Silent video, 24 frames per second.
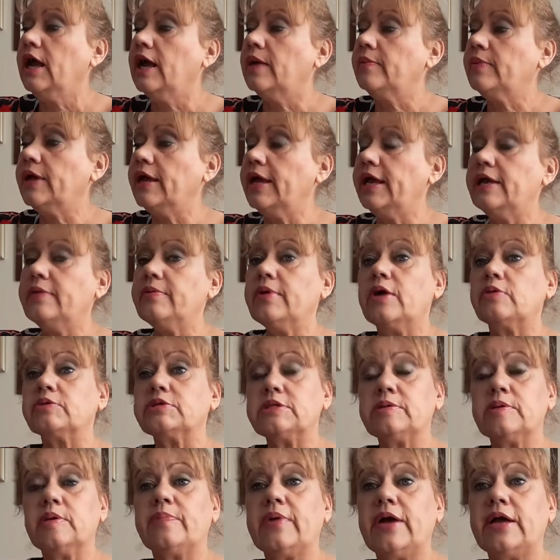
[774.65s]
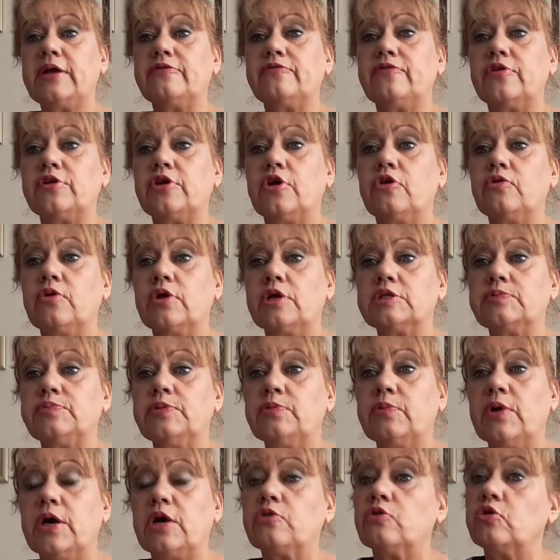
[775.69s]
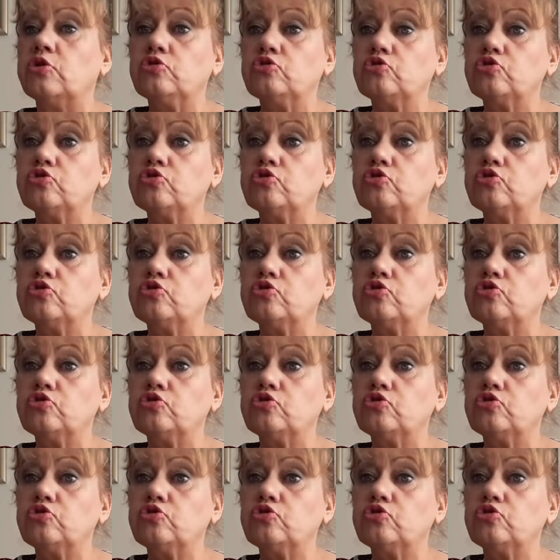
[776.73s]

But anyway, I'll say goodbye for now. It's me waiting on